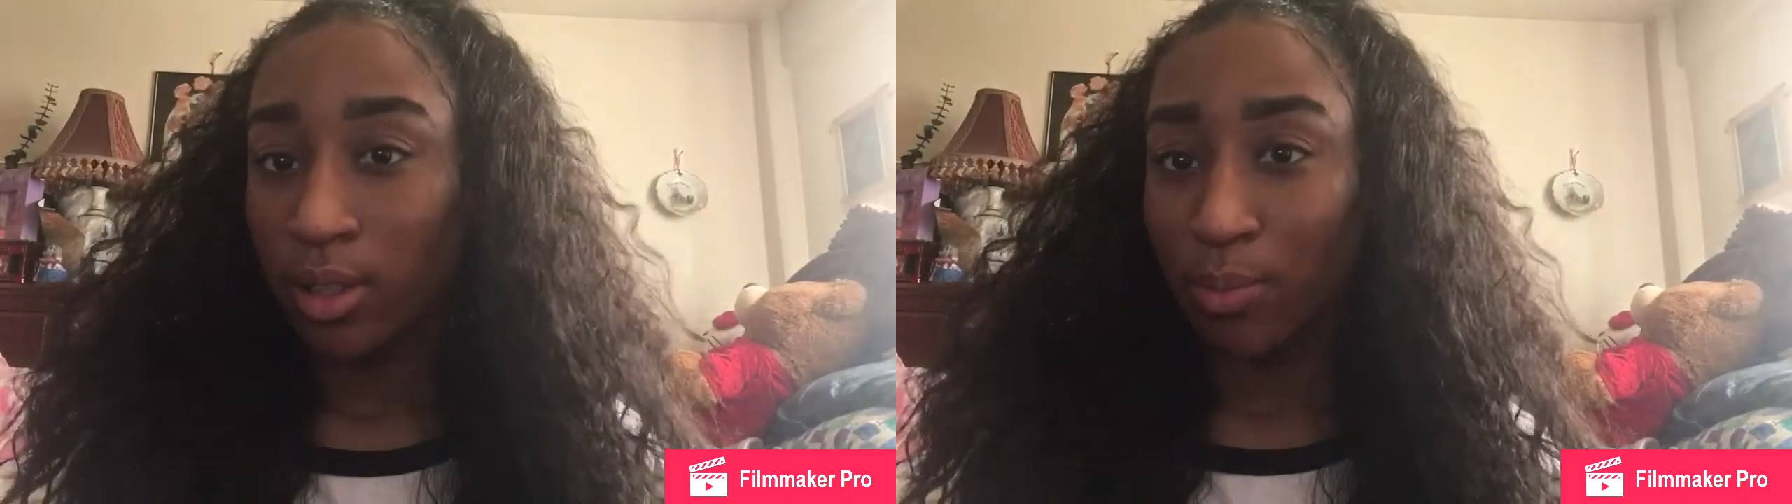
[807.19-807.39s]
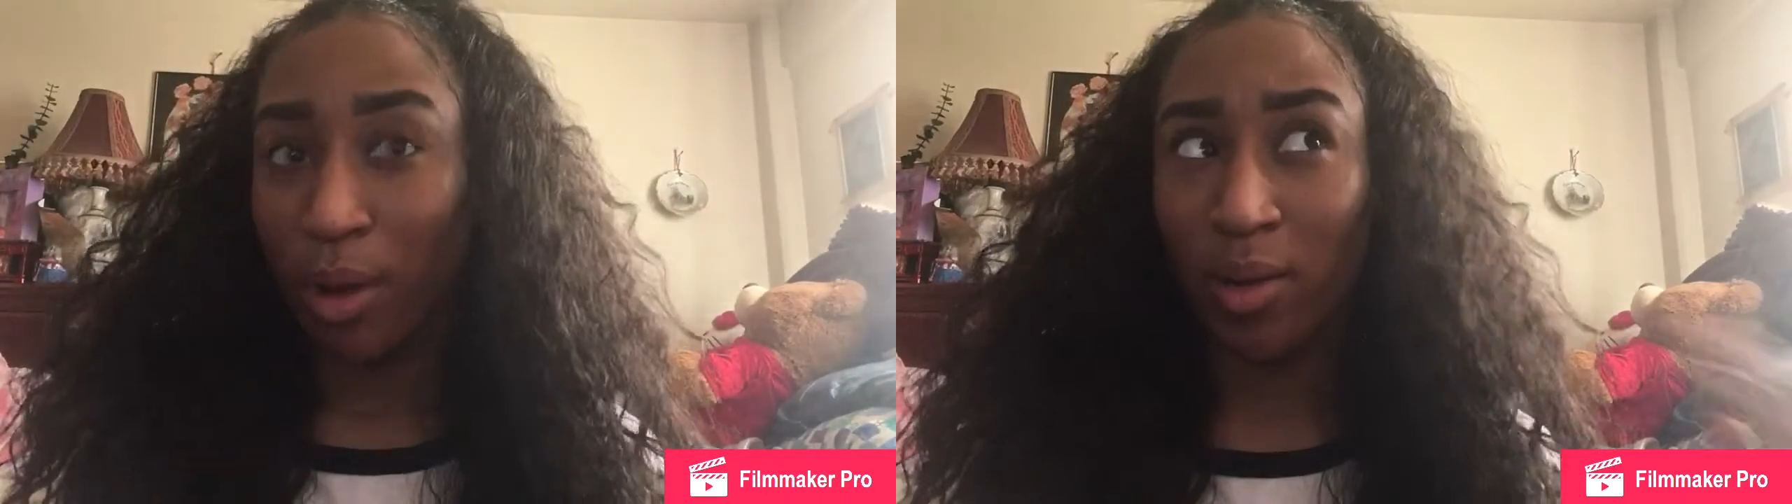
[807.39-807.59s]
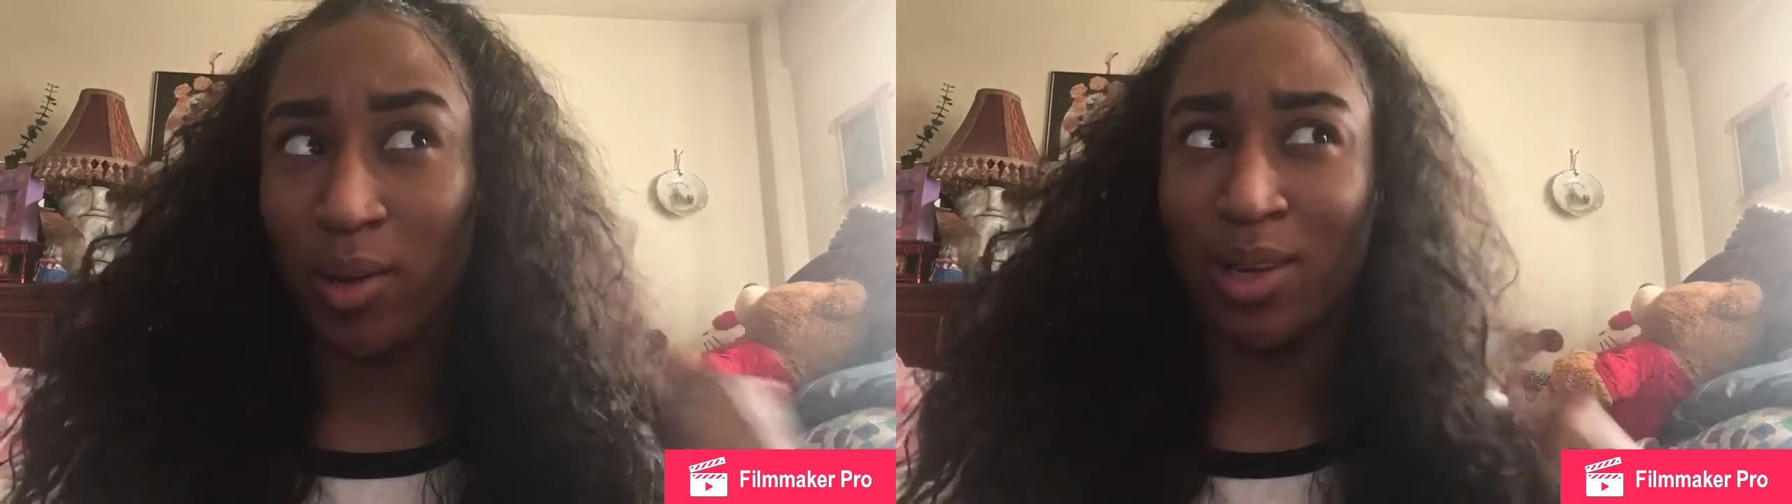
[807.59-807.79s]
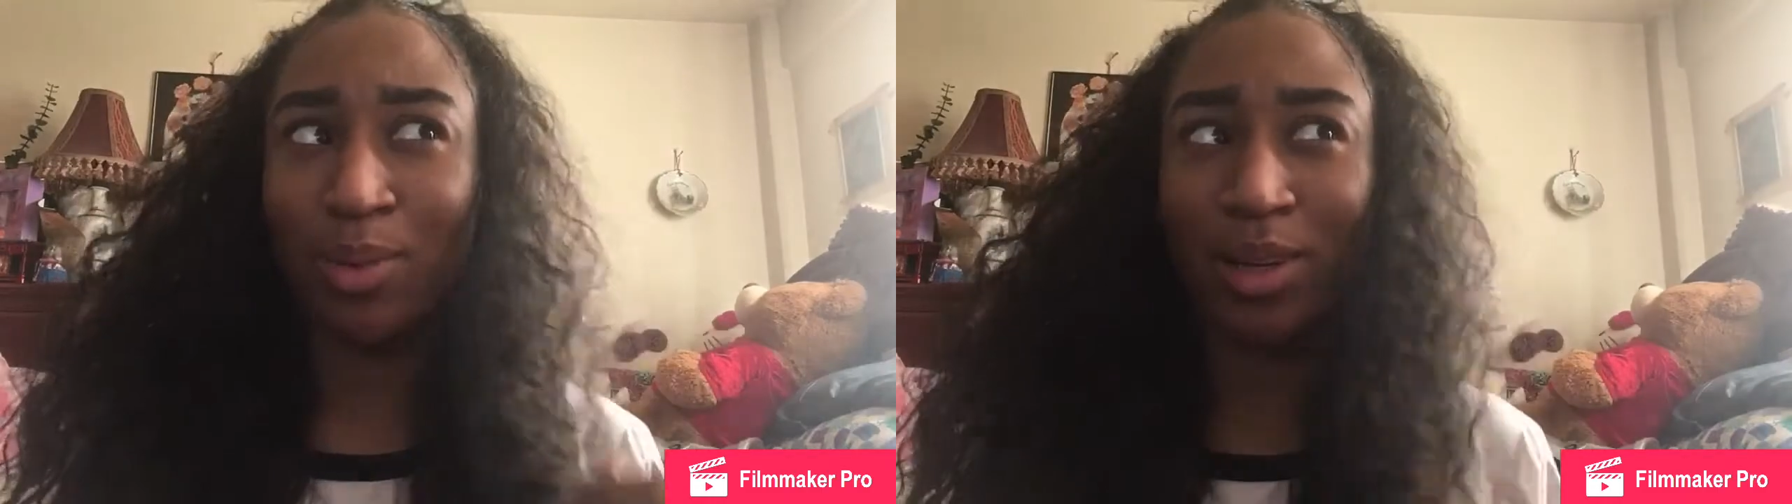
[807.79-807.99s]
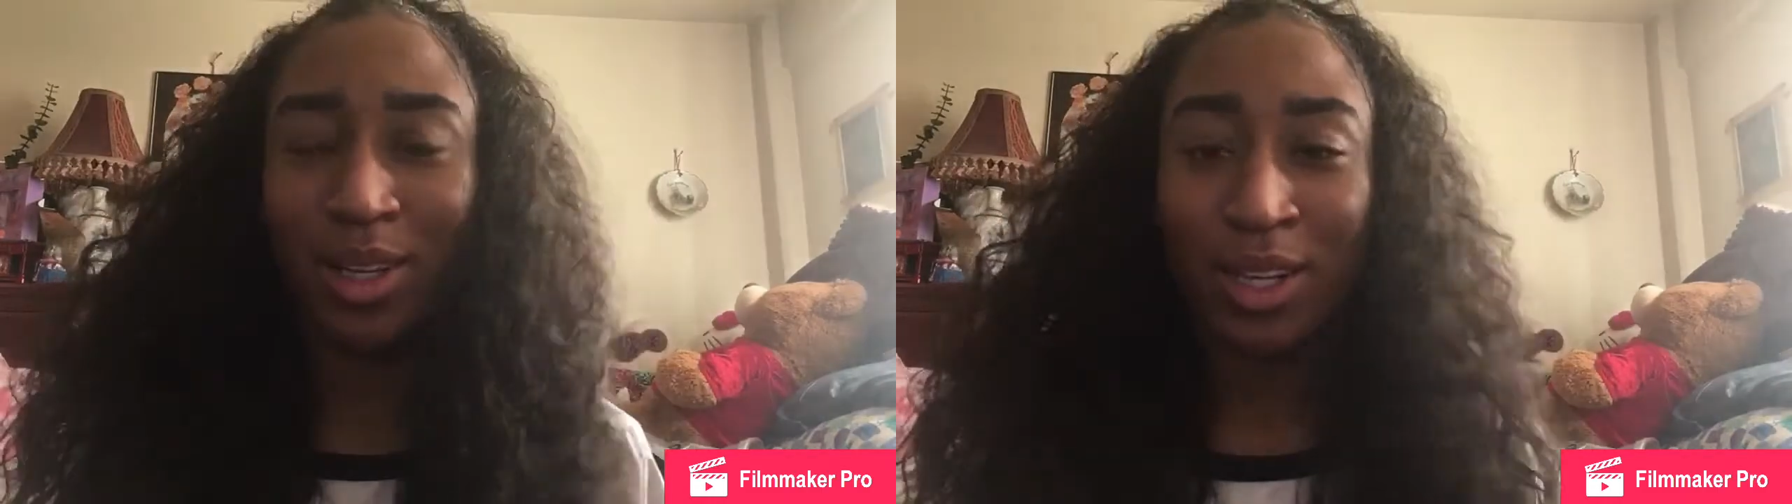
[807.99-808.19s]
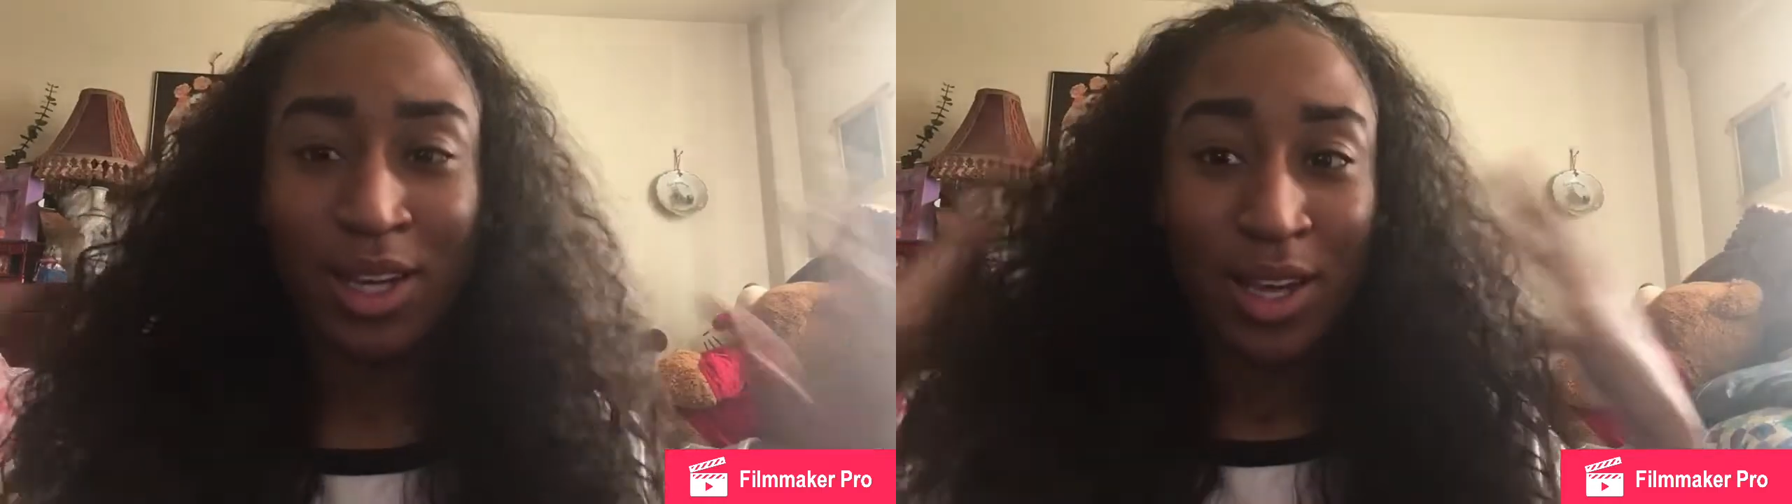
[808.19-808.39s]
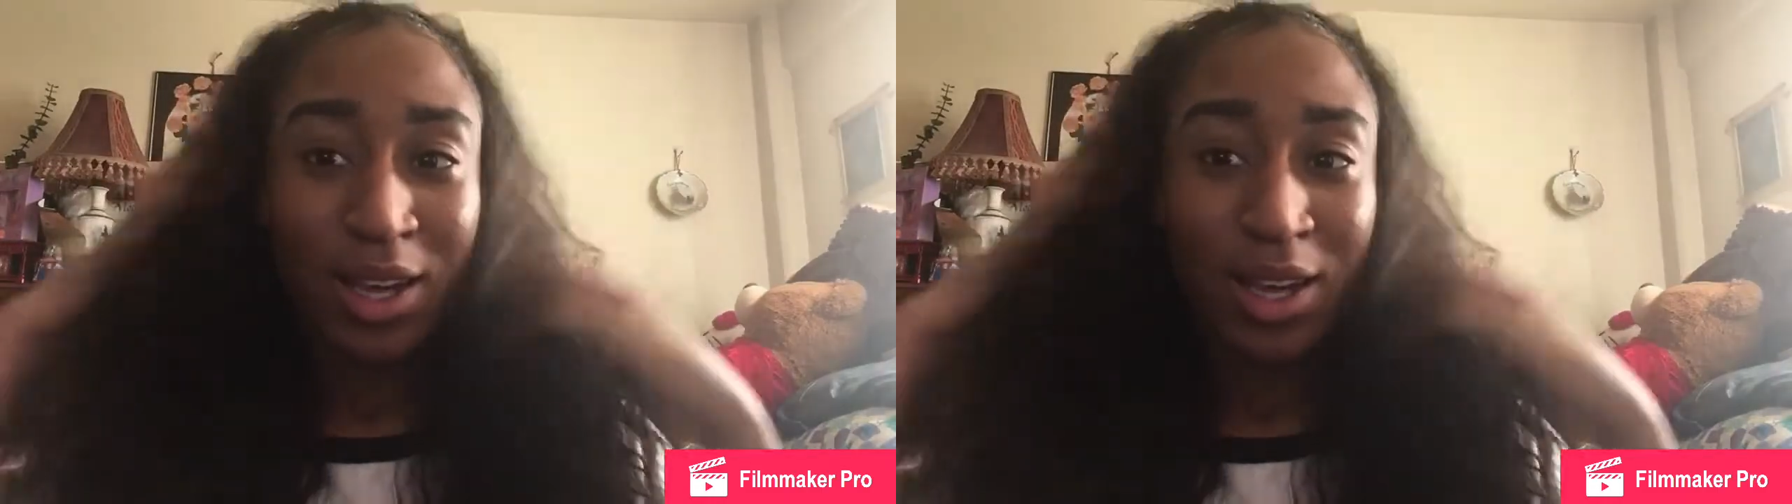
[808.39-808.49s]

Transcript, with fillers: apparently when I put it